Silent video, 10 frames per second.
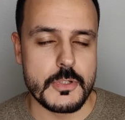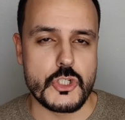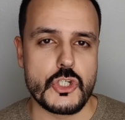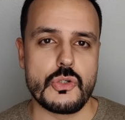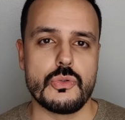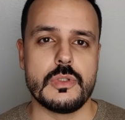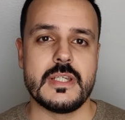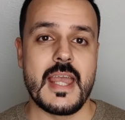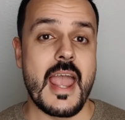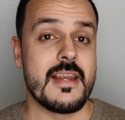
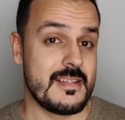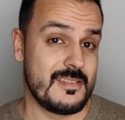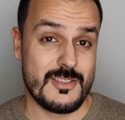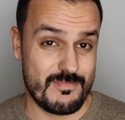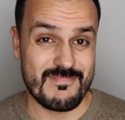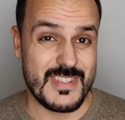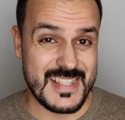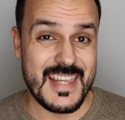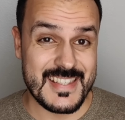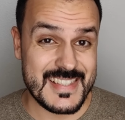Patchouli, and
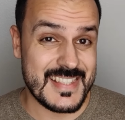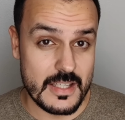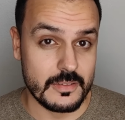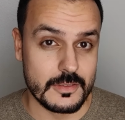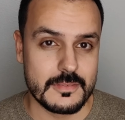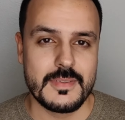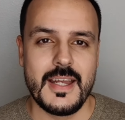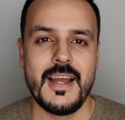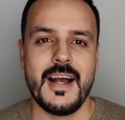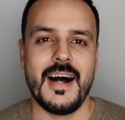still,
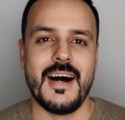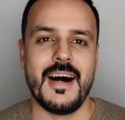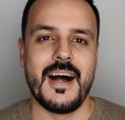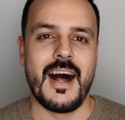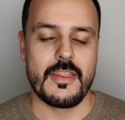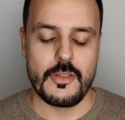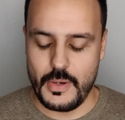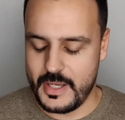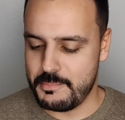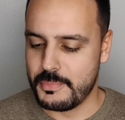although
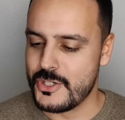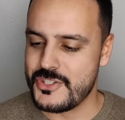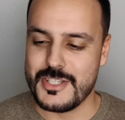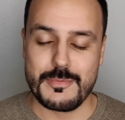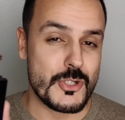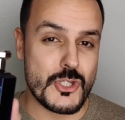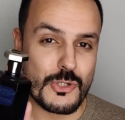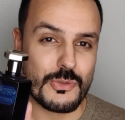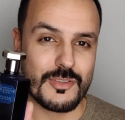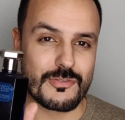I purchased
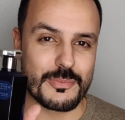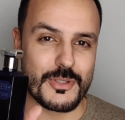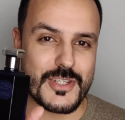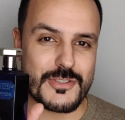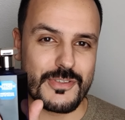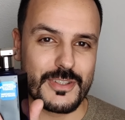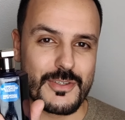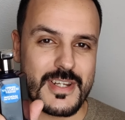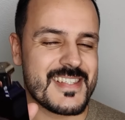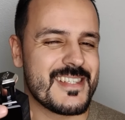Patchouli from Lorenzo
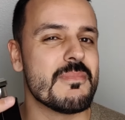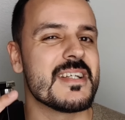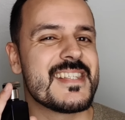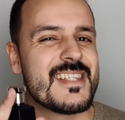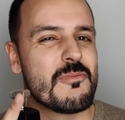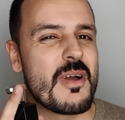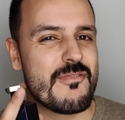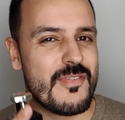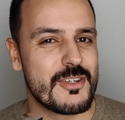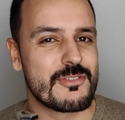Villoresi, but still my
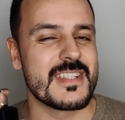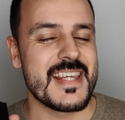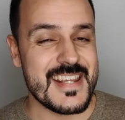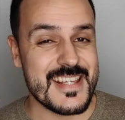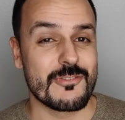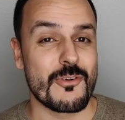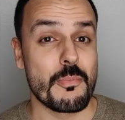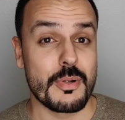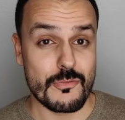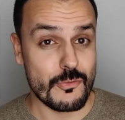favorite is from
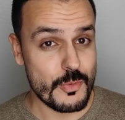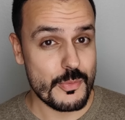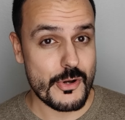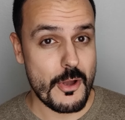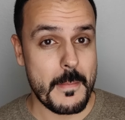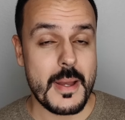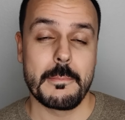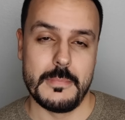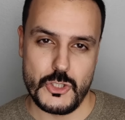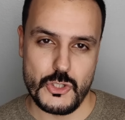Profumo Roma,
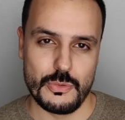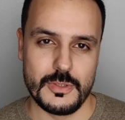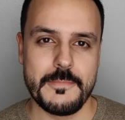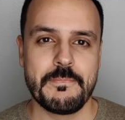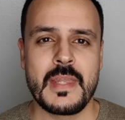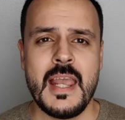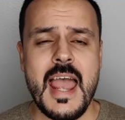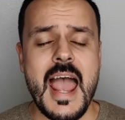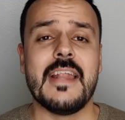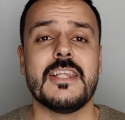Patchouli.
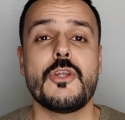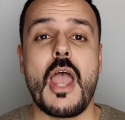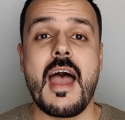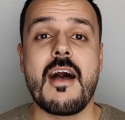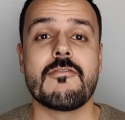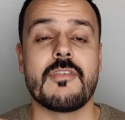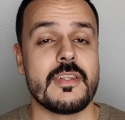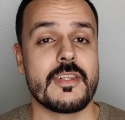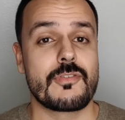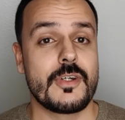And then you have
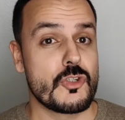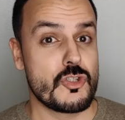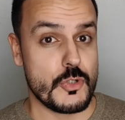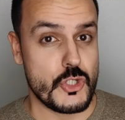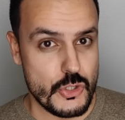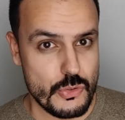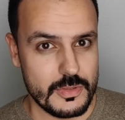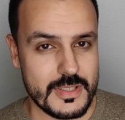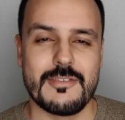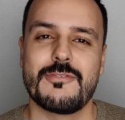another fragrance,
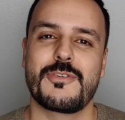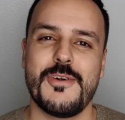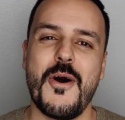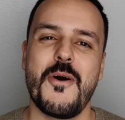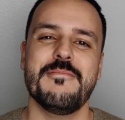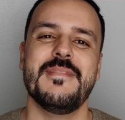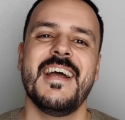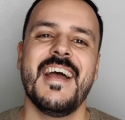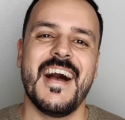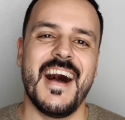Patchouli, from
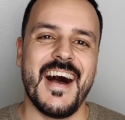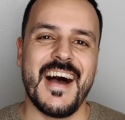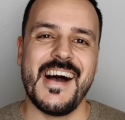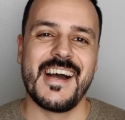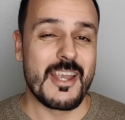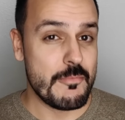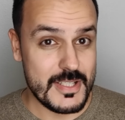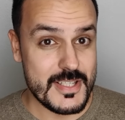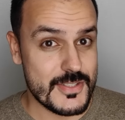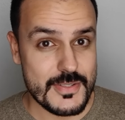
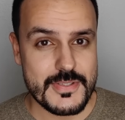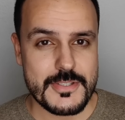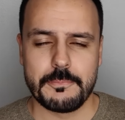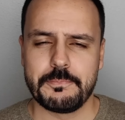Reminiscence.